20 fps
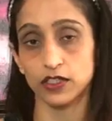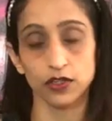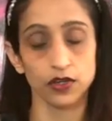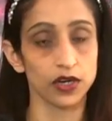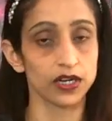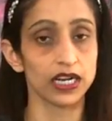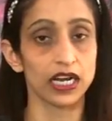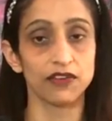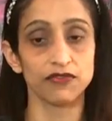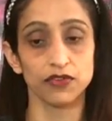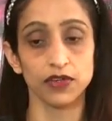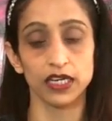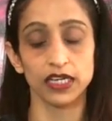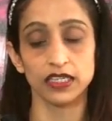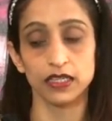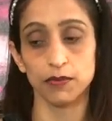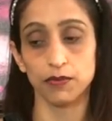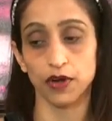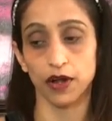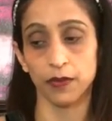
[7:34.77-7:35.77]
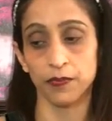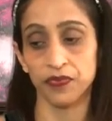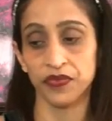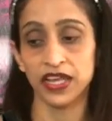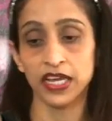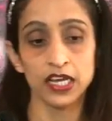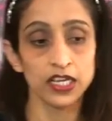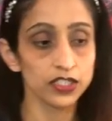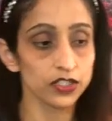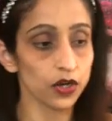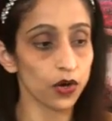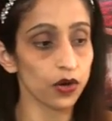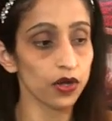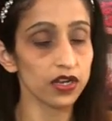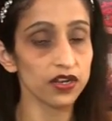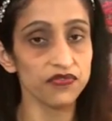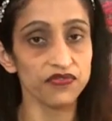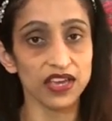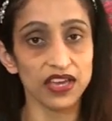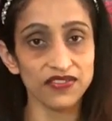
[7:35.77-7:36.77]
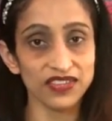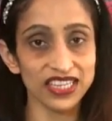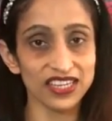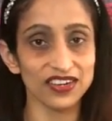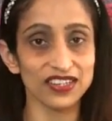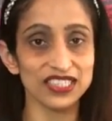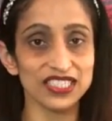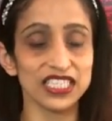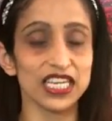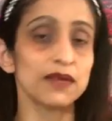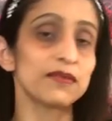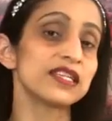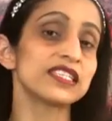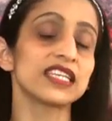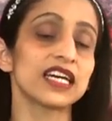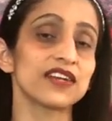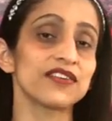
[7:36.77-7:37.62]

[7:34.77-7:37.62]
Do not have to eat them raw. So everything on the table is